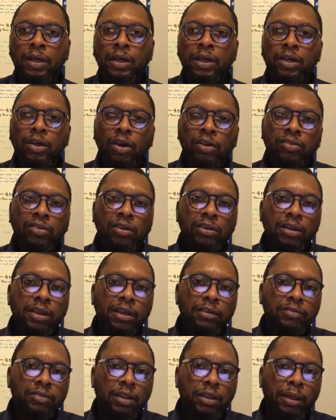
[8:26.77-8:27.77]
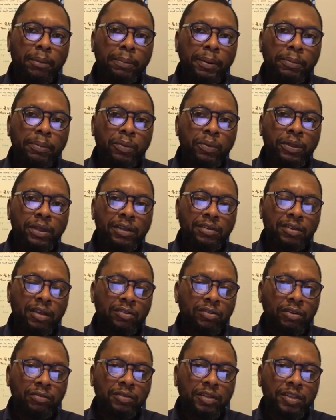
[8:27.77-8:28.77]
it also leaves other people with a
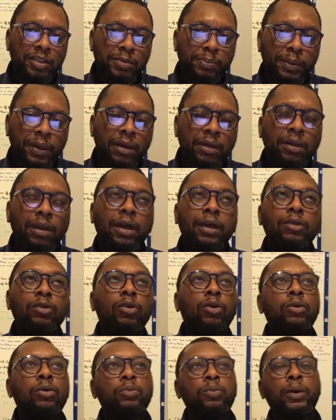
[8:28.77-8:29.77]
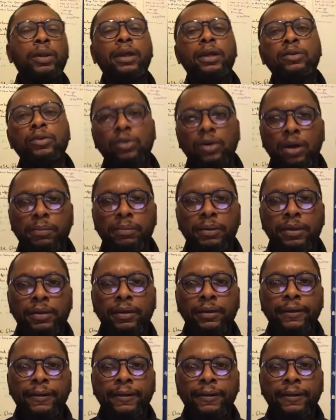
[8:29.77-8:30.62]
sense of despair, like, Lord, when are you coming?